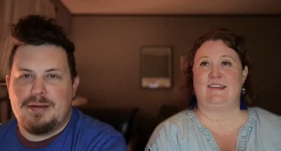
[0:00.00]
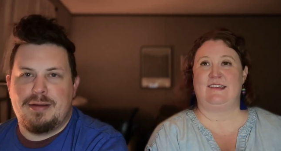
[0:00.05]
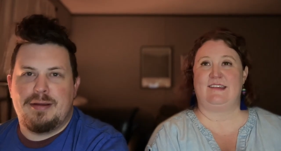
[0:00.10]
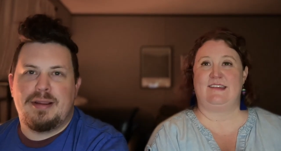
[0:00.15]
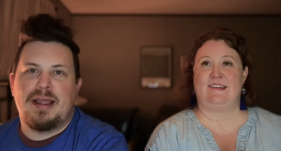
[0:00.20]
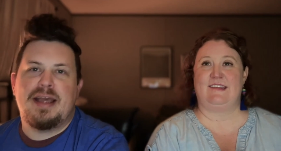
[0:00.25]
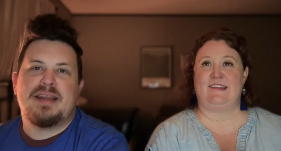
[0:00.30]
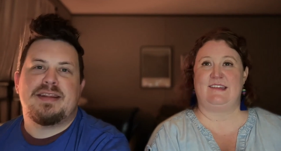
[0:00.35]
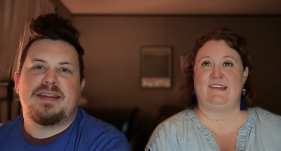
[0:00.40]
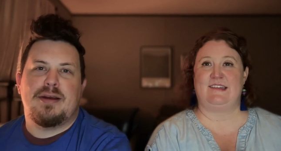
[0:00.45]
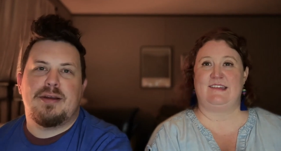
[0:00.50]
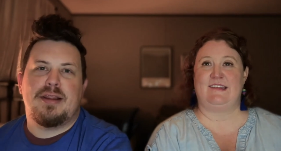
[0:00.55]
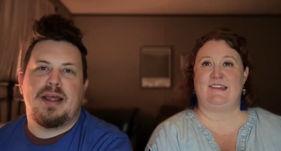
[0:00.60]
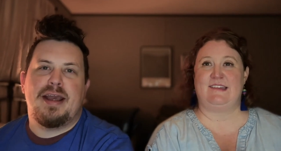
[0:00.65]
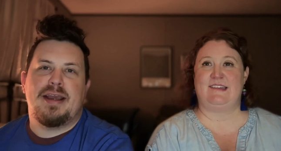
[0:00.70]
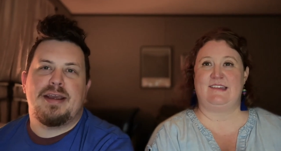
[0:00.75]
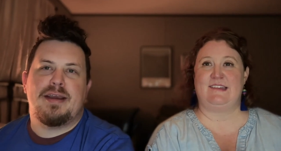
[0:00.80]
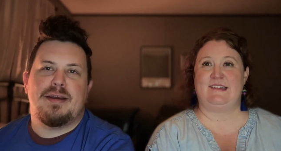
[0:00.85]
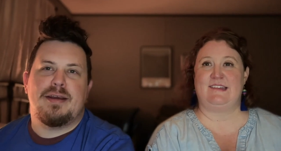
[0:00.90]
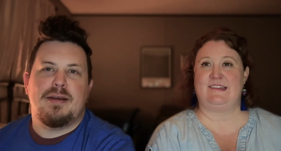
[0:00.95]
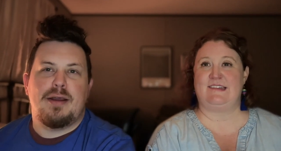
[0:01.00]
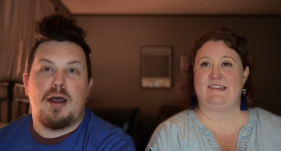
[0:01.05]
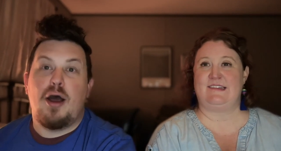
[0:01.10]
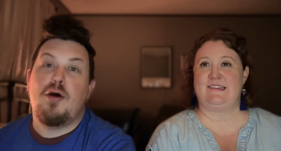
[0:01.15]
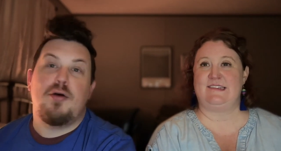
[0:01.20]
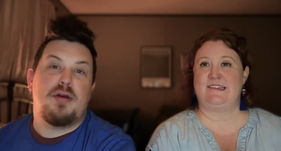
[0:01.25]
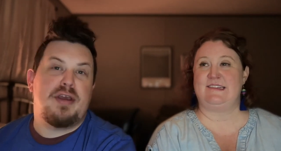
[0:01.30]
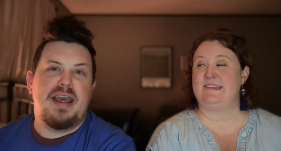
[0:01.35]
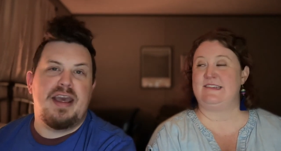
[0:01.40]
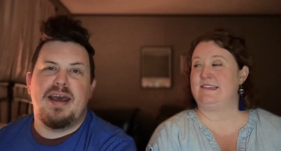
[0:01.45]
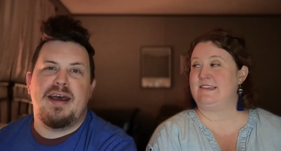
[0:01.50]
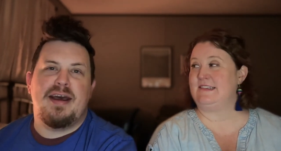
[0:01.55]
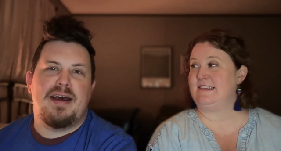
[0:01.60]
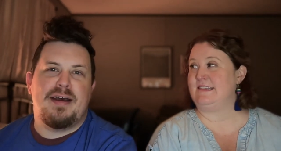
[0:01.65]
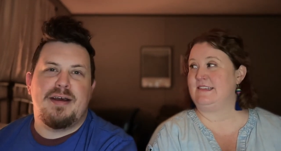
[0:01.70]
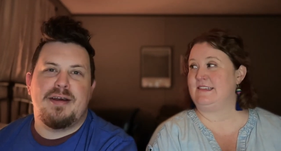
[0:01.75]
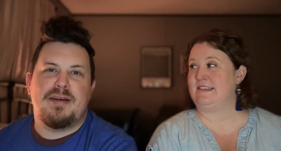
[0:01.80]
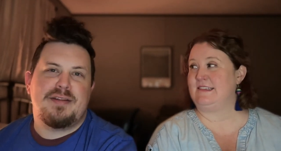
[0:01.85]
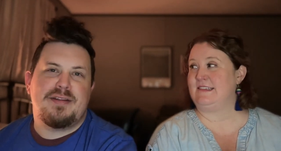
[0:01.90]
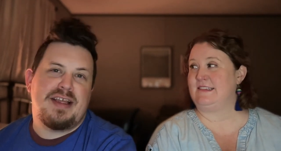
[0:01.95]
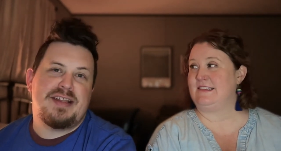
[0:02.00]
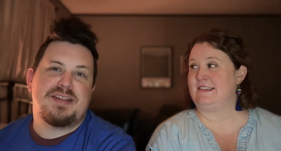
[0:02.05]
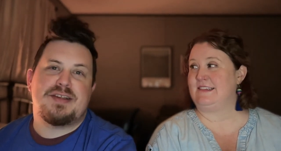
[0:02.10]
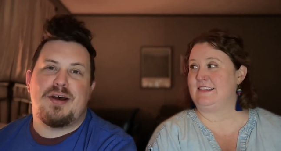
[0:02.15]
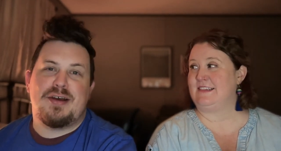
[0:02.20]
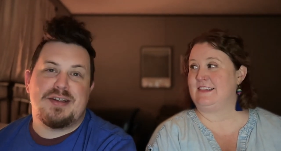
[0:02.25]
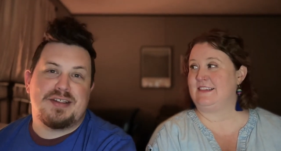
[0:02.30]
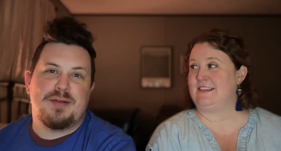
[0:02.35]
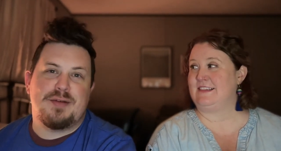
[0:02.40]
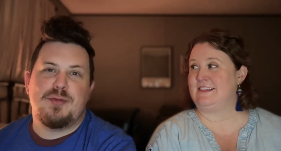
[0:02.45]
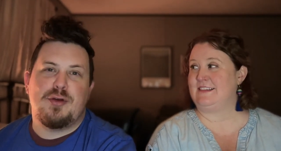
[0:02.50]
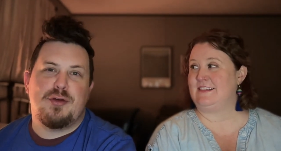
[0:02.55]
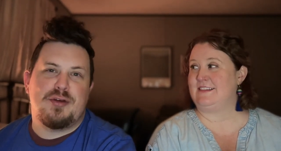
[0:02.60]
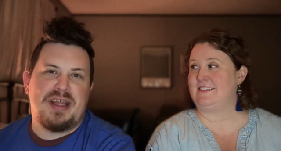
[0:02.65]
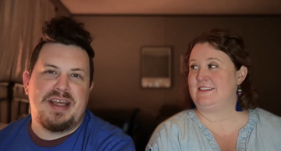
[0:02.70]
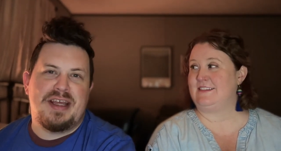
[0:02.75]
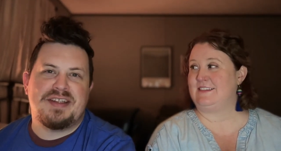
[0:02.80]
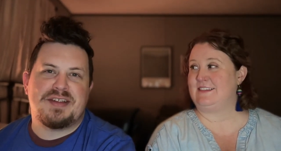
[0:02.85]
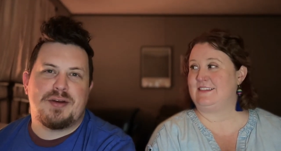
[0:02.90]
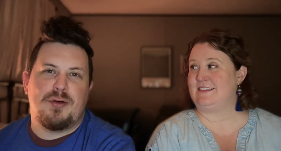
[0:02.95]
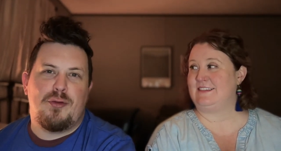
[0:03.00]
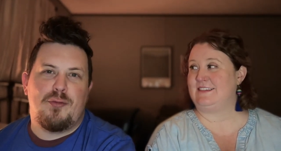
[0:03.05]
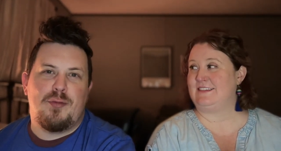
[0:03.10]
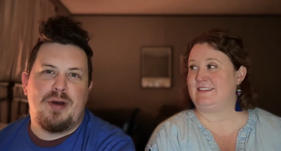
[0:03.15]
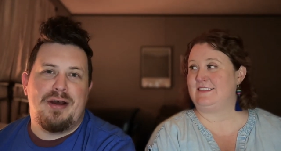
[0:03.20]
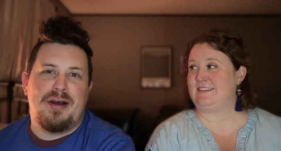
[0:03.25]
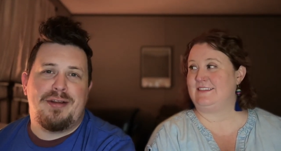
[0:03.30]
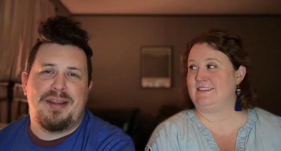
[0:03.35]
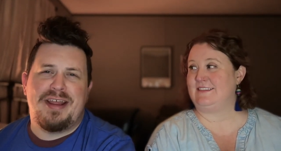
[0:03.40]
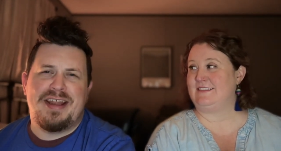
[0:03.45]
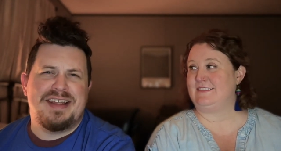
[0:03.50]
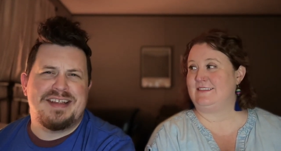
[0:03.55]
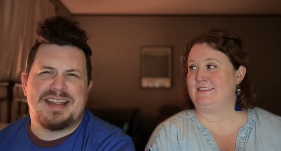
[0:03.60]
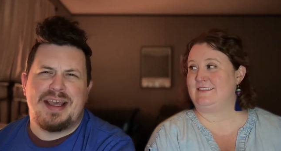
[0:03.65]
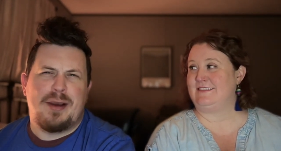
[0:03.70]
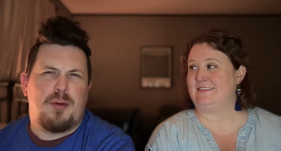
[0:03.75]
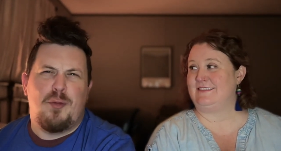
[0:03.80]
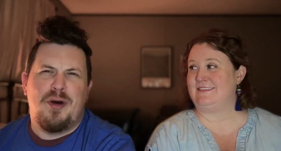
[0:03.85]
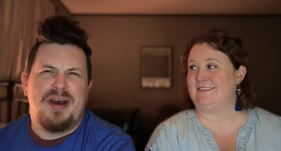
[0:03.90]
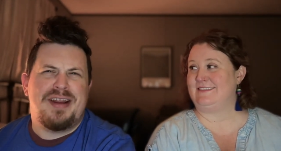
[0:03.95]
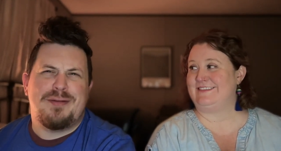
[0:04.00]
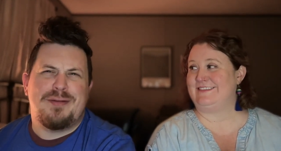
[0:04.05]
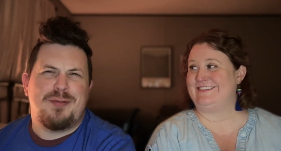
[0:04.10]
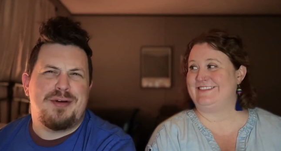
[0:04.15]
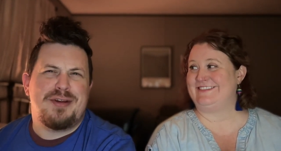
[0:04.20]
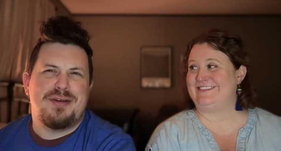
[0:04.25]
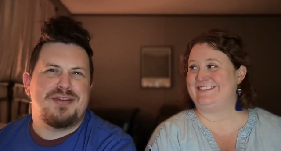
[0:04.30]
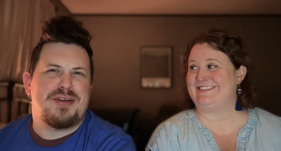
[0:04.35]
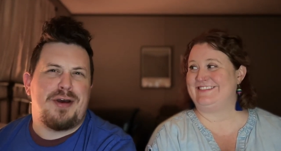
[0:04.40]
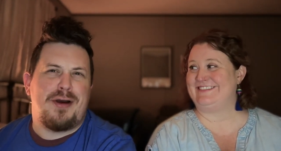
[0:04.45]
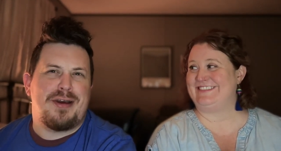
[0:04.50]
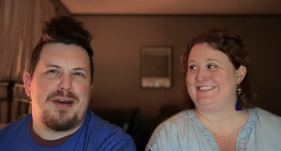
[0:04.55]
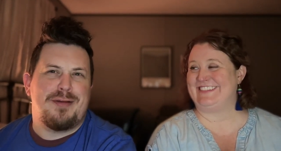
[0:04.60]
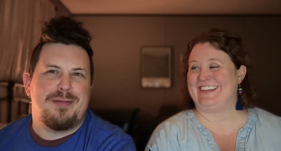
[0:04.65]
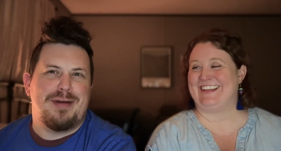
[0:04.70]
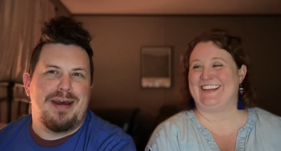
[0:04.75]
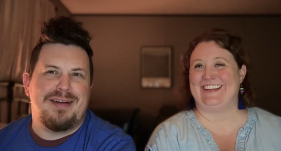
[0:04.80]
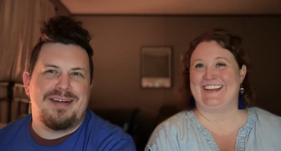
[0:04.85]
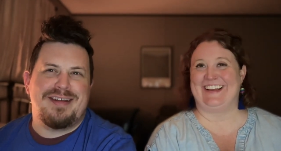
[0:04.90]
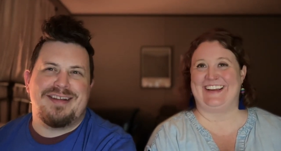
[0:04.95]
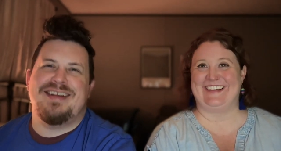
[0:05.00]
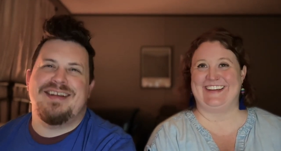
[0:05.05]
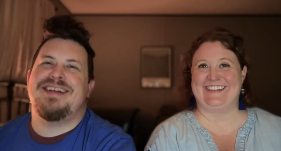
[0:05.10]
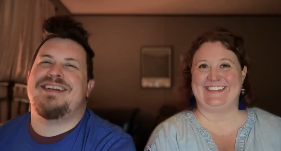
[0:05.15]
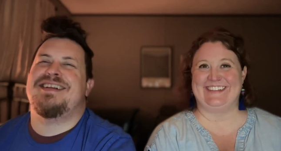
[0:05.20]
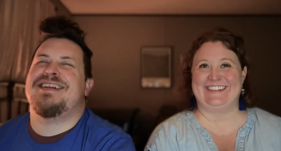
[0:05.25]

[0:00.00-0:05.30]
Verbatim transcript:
Speaker 1: Like they're like, "Oh yeah, that's awesome. Your date's going well," and he's like, "What? What are you talking about?" Yeah.